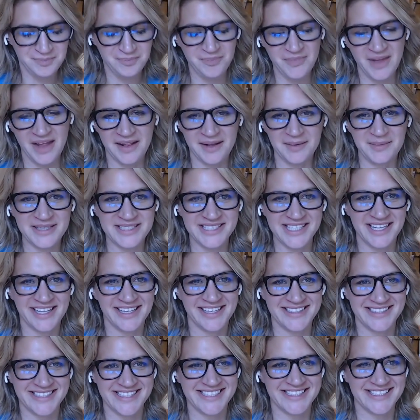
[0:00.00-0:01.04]
That makes a lot
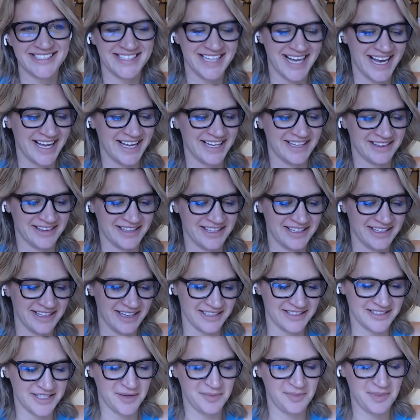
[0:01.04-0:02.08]
of sense. I think I
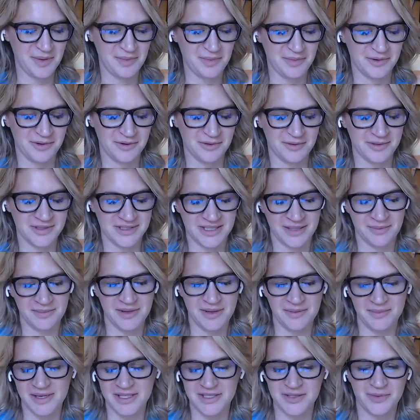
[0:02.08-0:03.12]
tell people some of
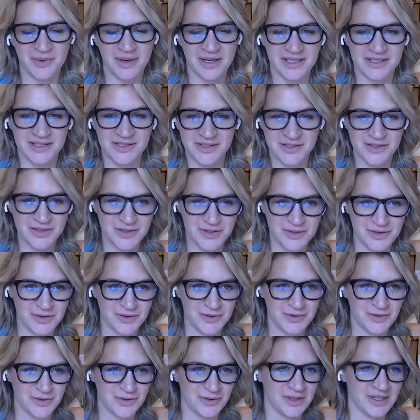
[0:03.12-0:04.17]
the best ways
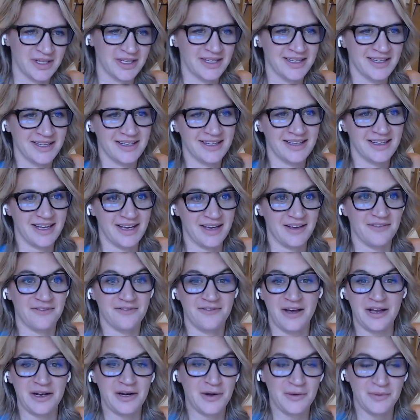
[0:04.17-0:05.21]
to
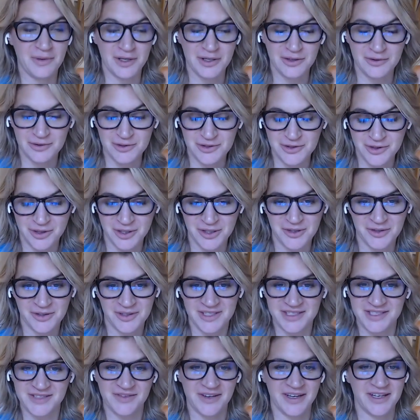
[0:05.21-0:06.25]
find out what you enjoy doing
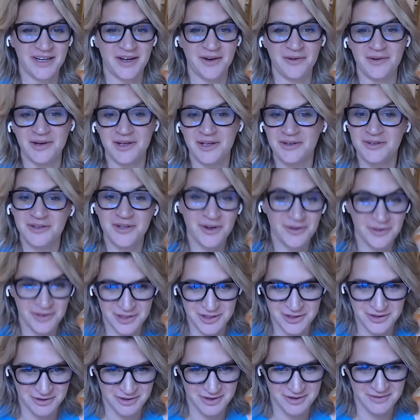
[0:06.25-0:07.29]
is find out what you don't
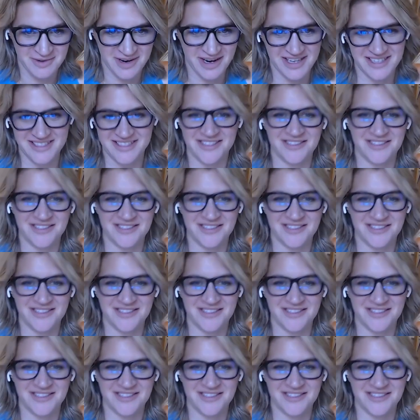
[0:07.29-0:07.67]
enjoy, right?